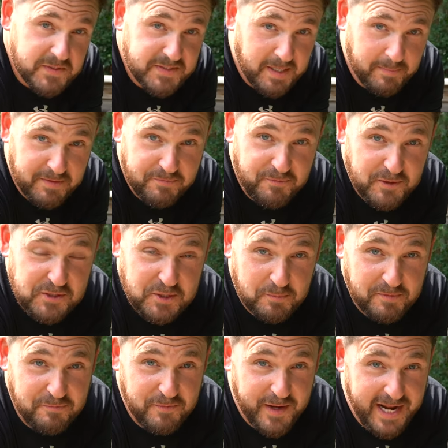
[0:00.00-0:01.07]
Some of the fish that
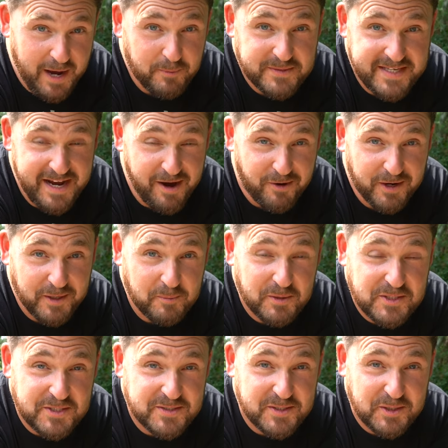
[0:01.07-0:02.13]
we fed out was herring,
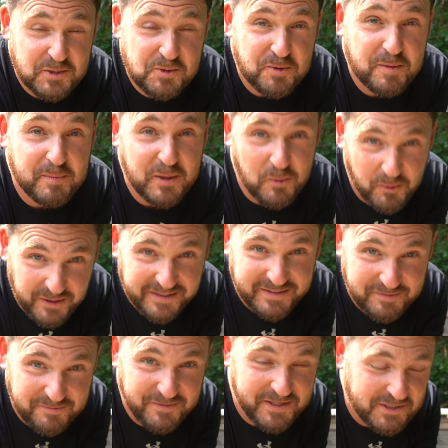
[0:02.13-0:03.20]
which is an extremely oily
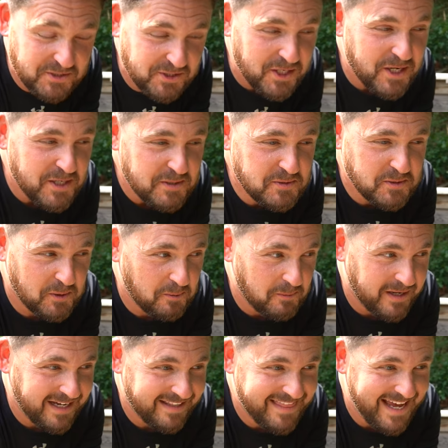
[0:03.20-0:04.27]
fish,
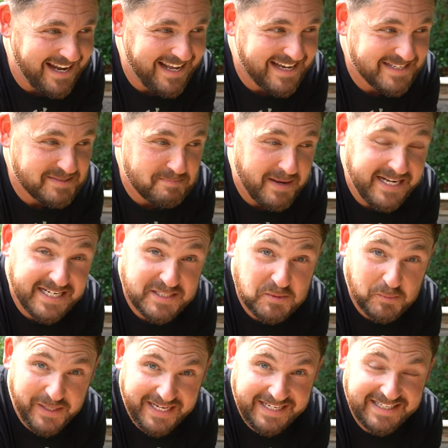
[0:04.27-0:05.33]
so that has made
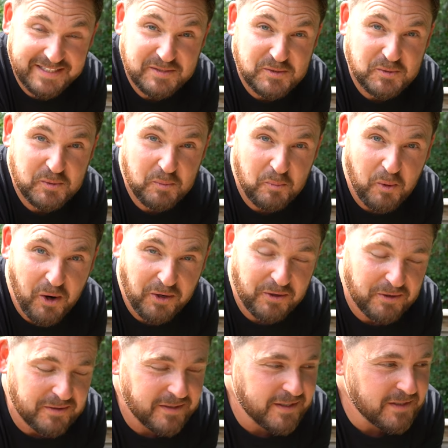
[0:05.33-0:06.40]
its way into the
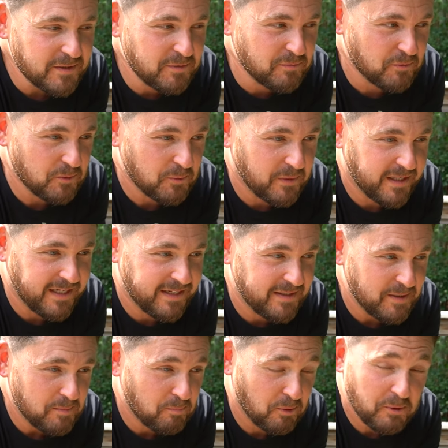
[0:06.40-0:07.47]
water through
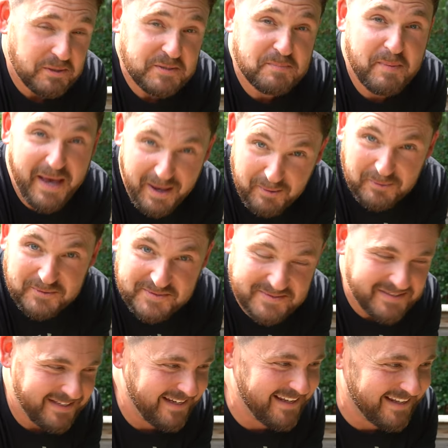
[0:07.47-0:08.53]
Brody's
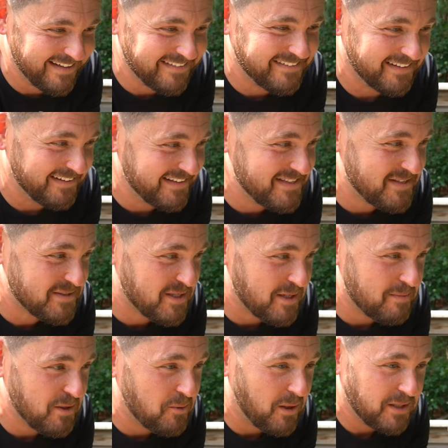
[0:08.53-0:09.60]
bowels. And this is gonna
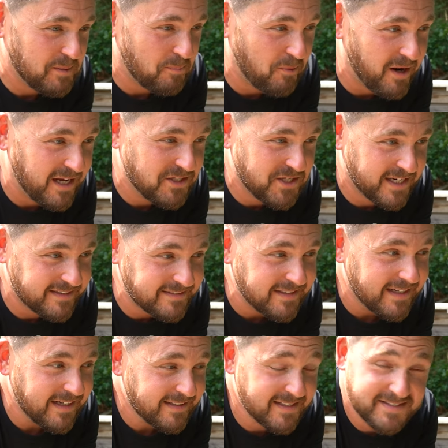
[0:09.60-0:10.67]
be quite the project
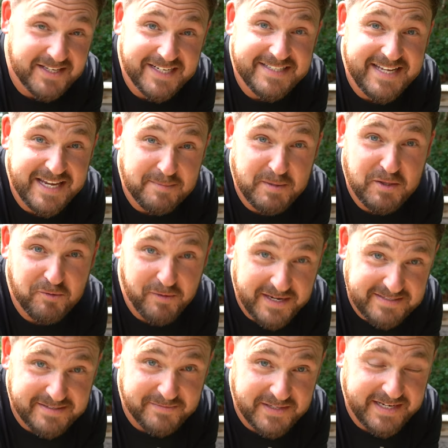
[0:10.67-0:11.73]
that's gonna take me the
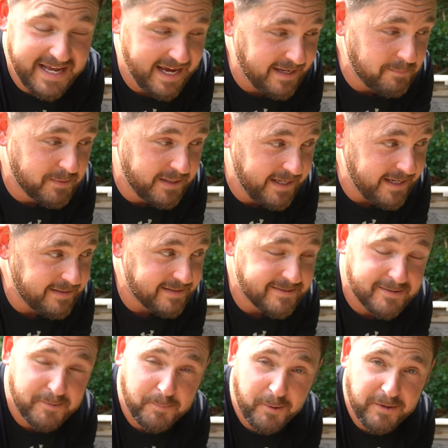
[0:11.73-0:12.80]
rest of the day, but hey,
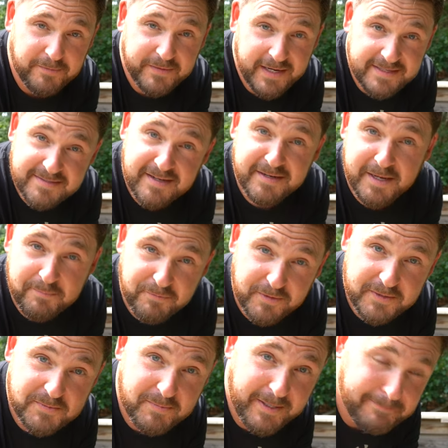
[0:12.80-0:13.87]
that's all part of it. I signed up for
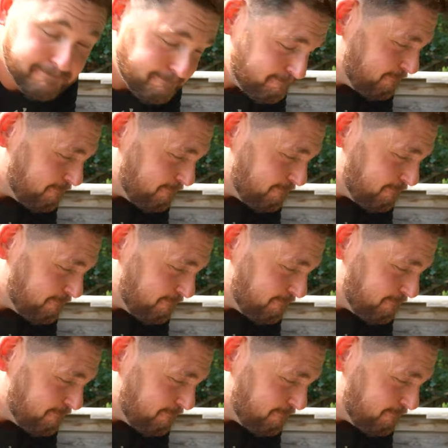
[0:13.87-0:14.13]
this, right?